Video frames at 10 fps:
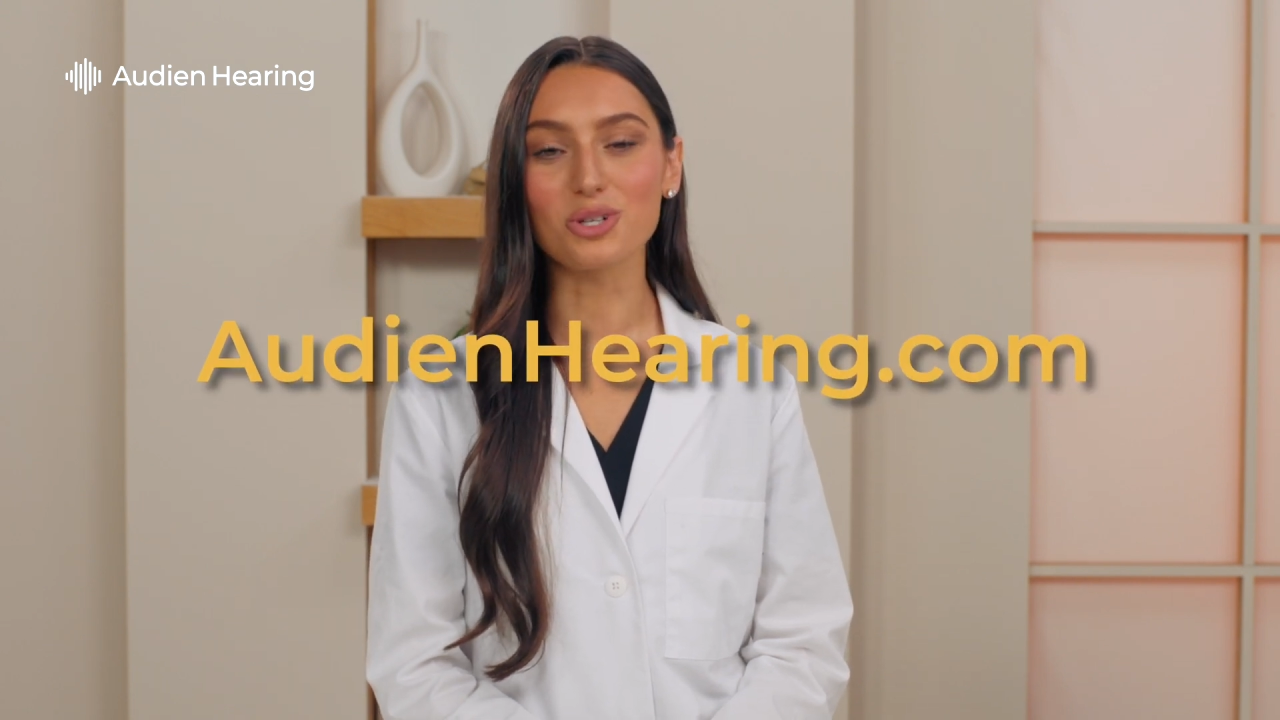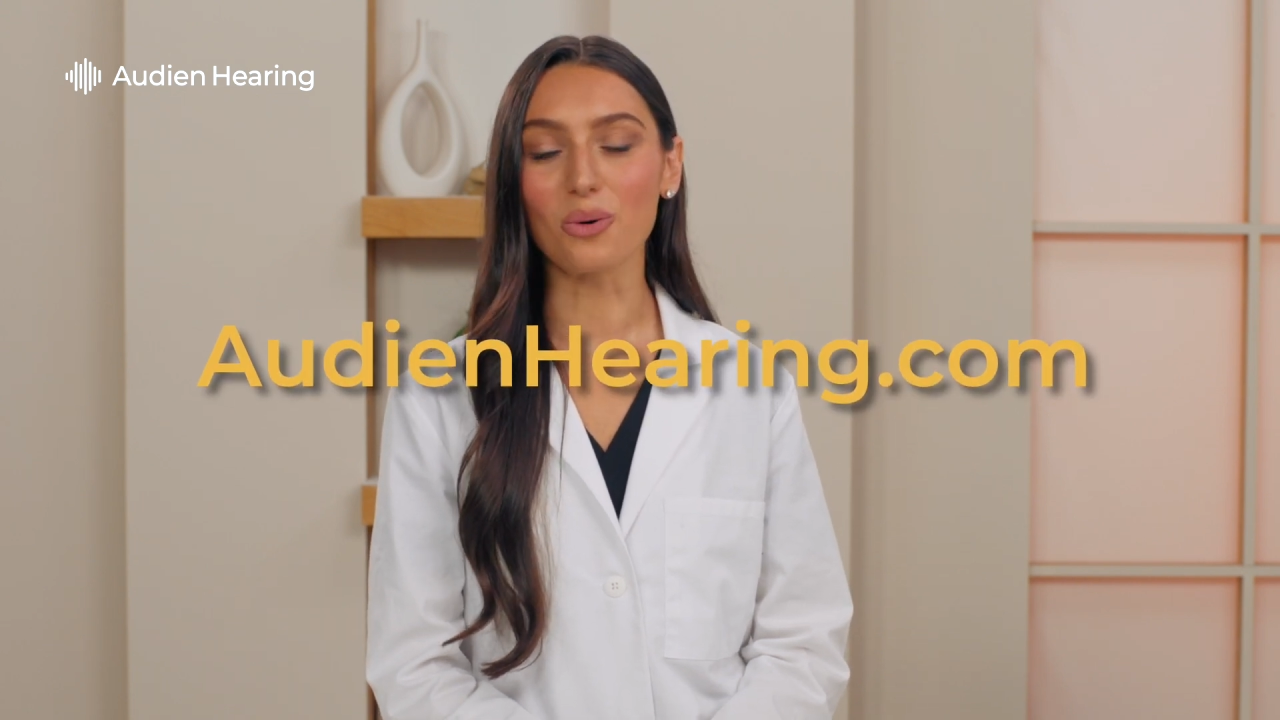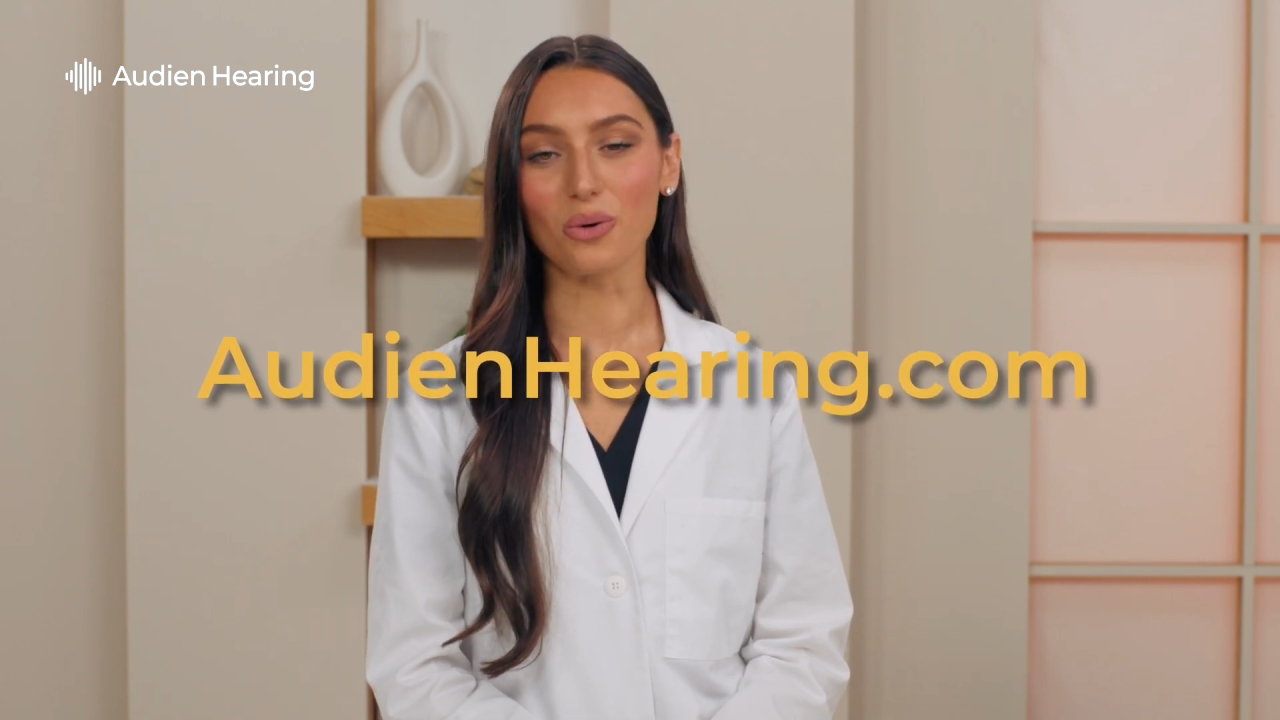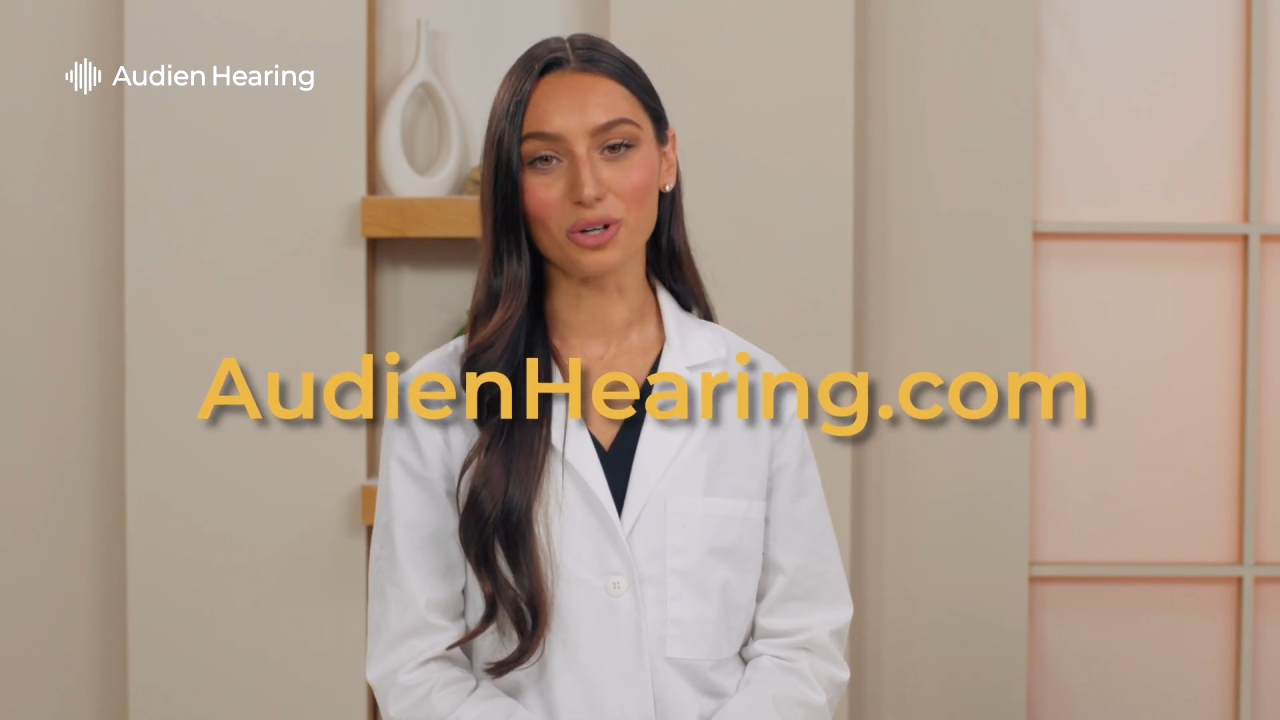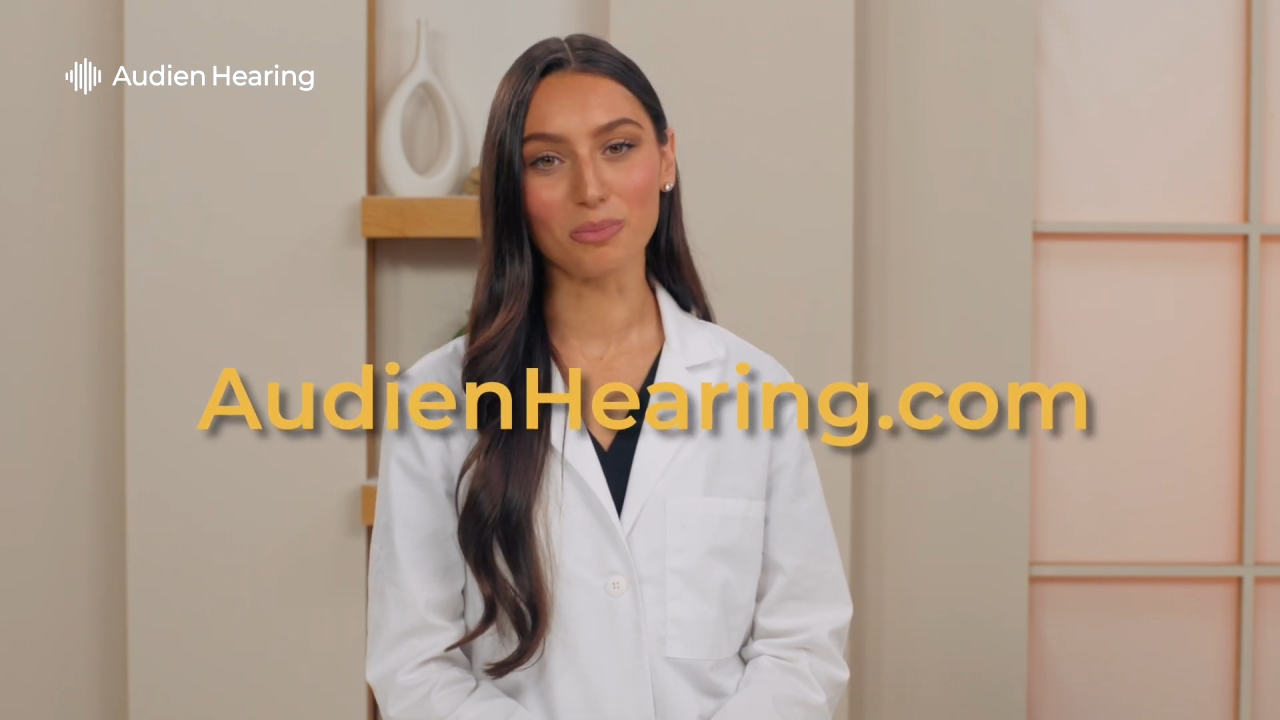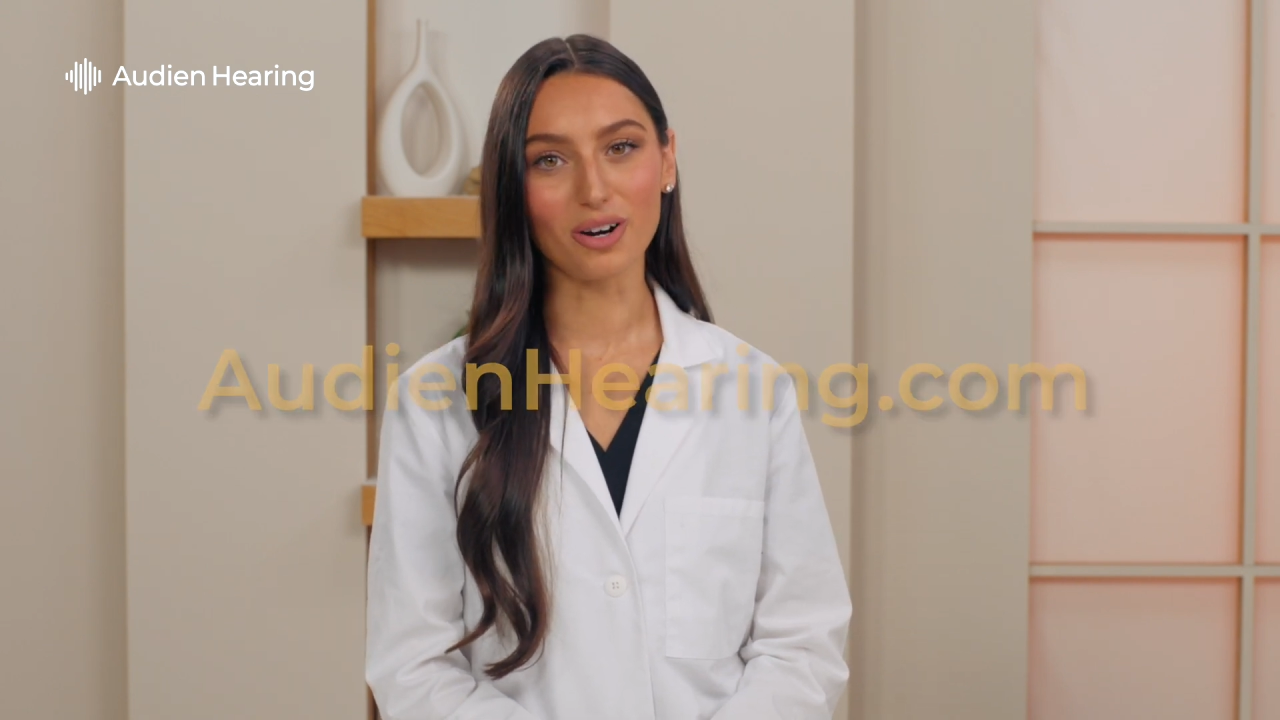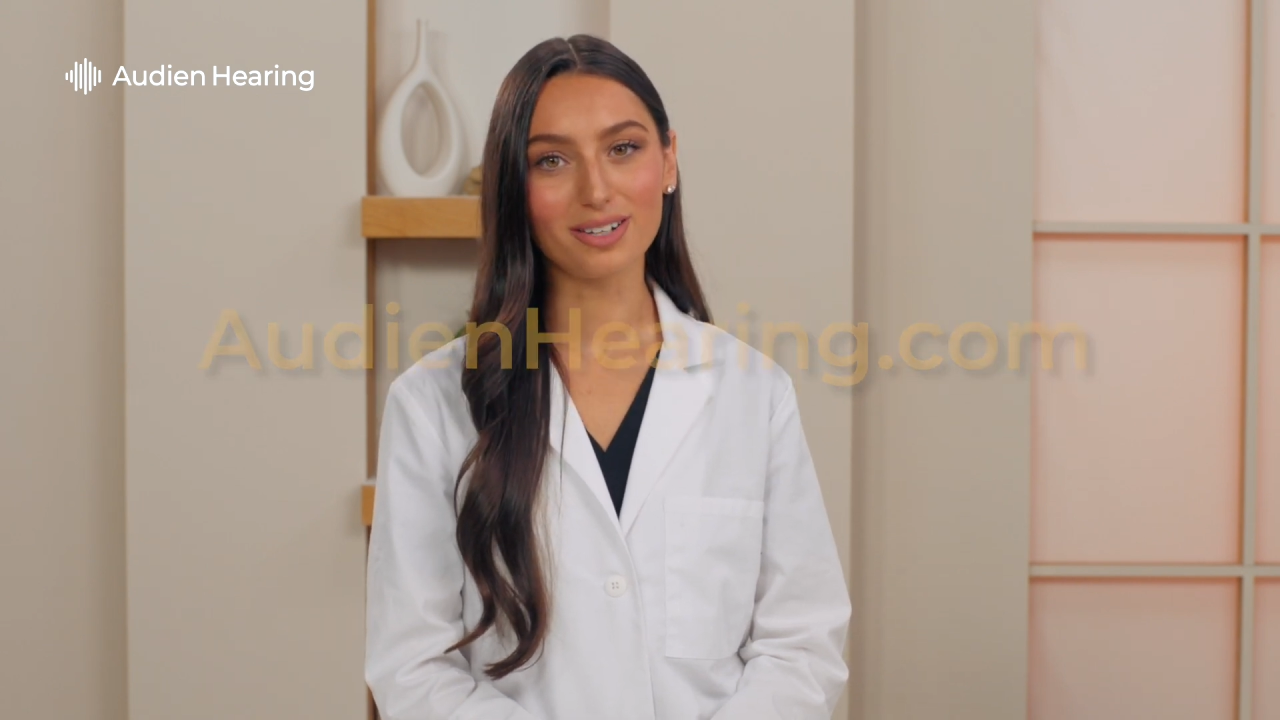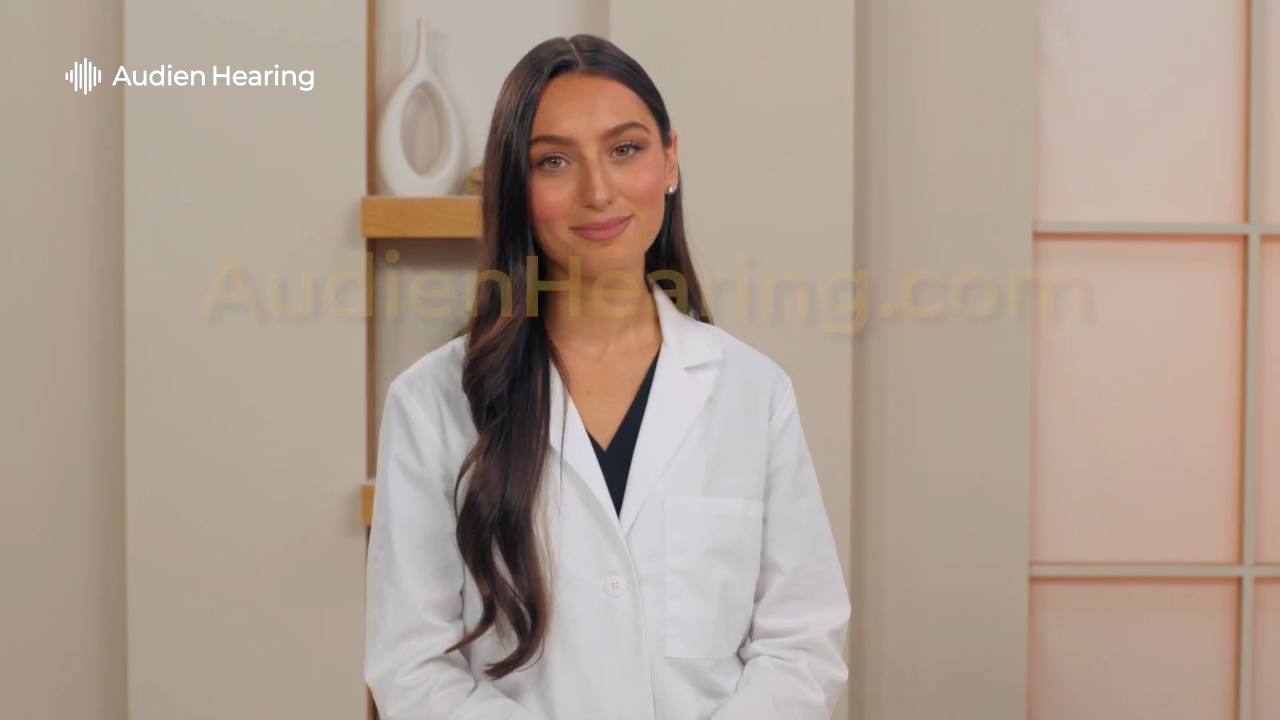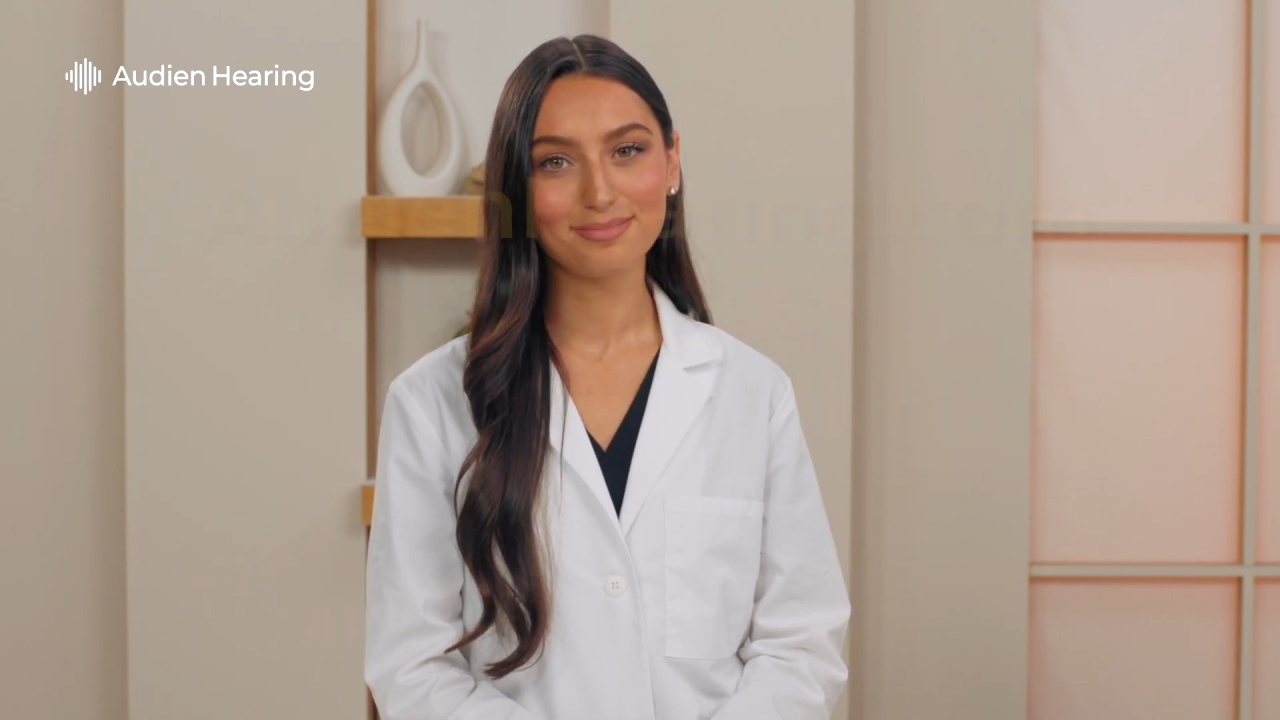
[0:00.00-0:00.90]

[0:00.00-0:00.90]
to order more.